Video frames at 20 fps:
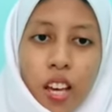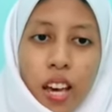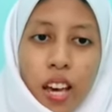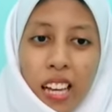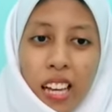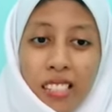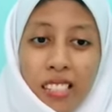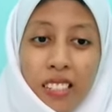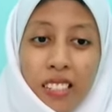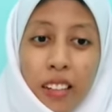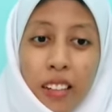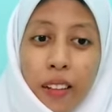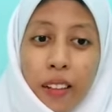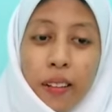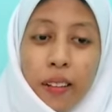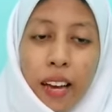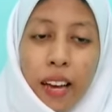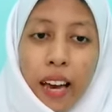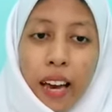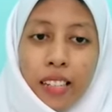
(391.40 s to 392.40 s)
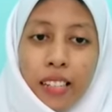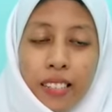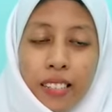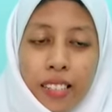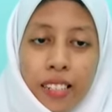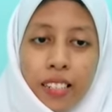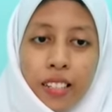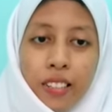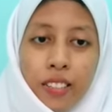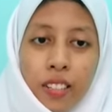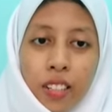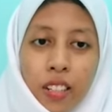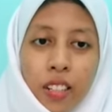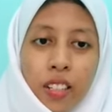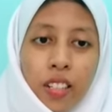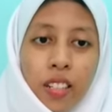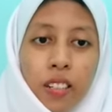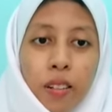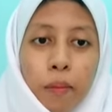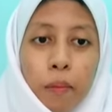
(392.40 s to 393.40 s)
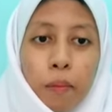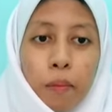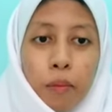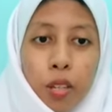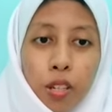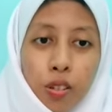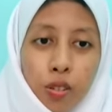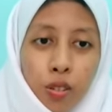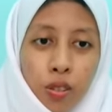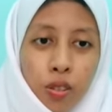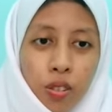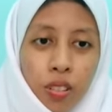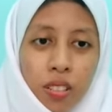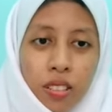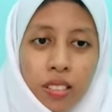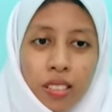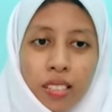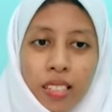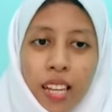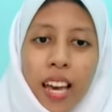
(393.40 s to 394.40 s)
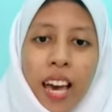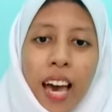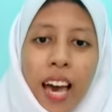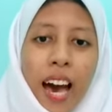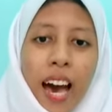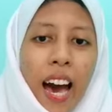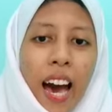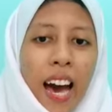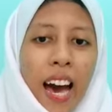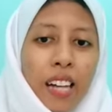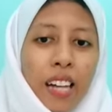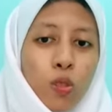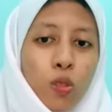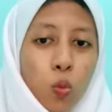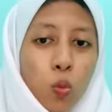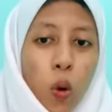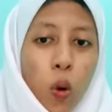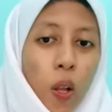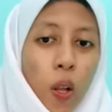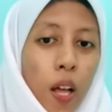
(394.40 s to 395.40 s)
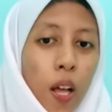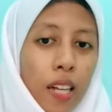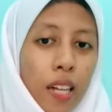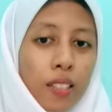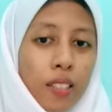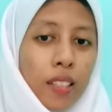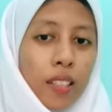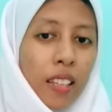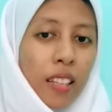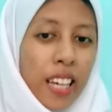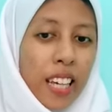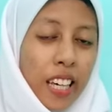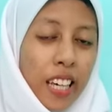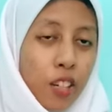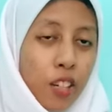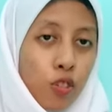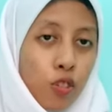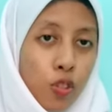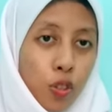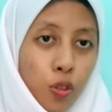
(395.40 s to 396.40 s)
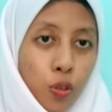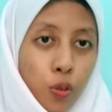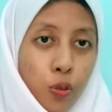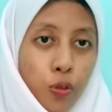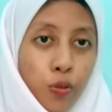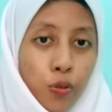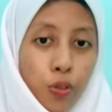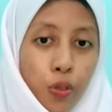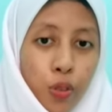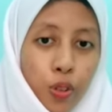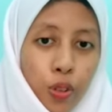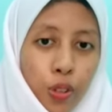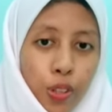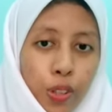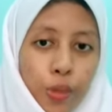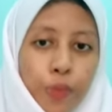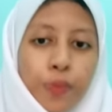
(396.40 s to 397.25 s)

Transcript: accidental misuse, as well as leakage into food.